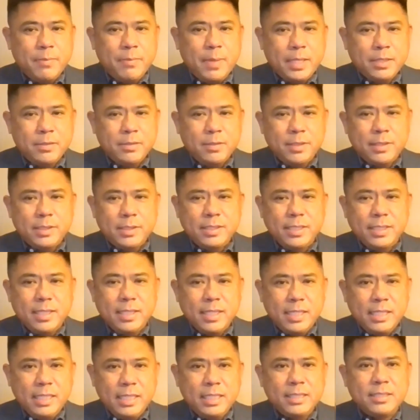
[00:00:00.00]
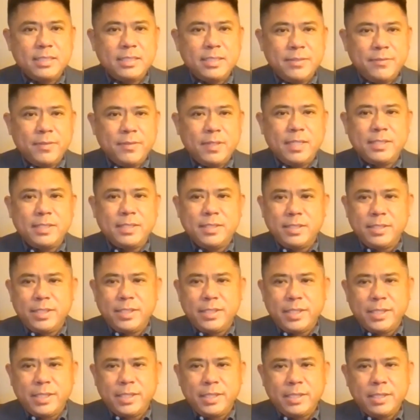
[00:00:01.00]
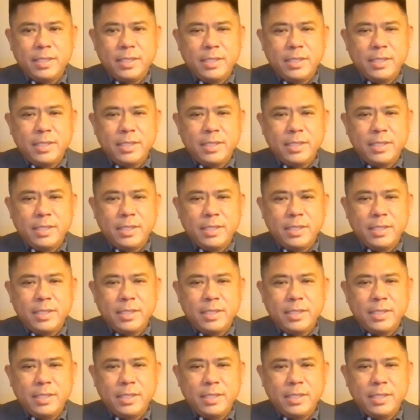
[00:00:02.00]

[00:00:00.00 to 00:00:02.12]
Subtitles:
bachelor's degree in civil engineering.